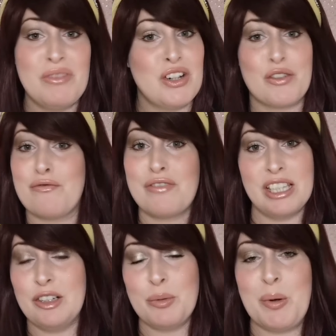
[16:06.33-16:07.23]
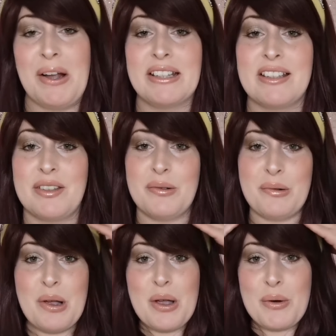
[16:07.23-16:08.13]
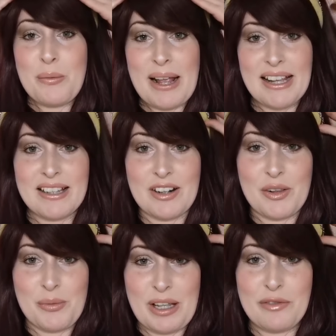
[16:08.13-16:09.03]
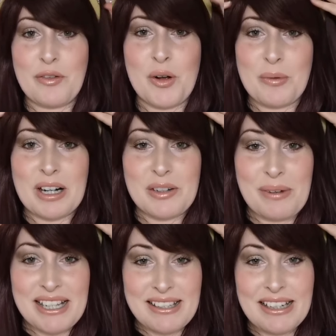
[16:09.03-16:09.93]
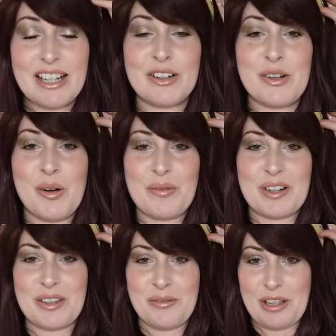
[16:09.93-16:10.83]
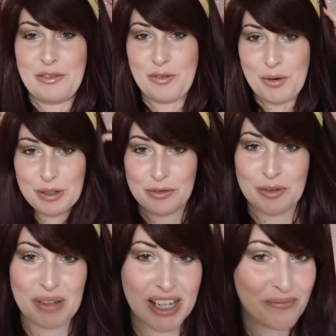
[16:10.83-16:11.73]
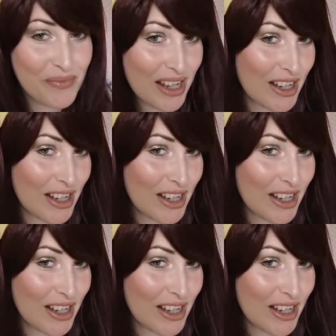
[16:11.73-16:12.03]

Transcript: There's really no point. So wigs are the way forward. Wigs and hair toppers are the way forward for me.